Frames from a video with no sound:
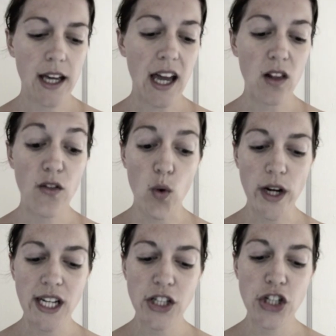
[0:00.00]

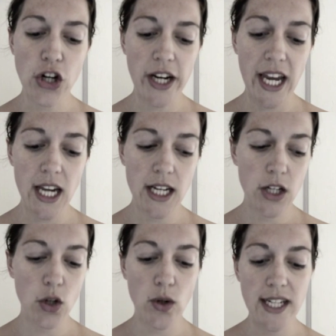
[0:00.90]
California, Turkey,
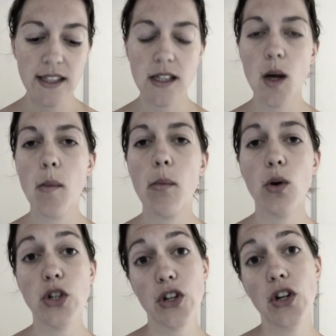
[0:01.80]
Greece,
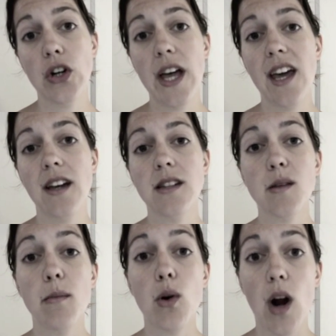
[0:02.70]
Portugal, and
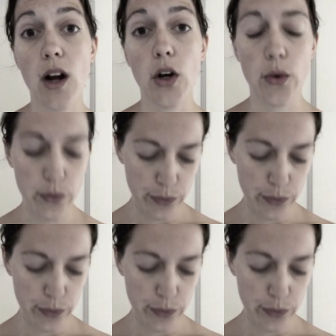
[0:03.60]
Morocco.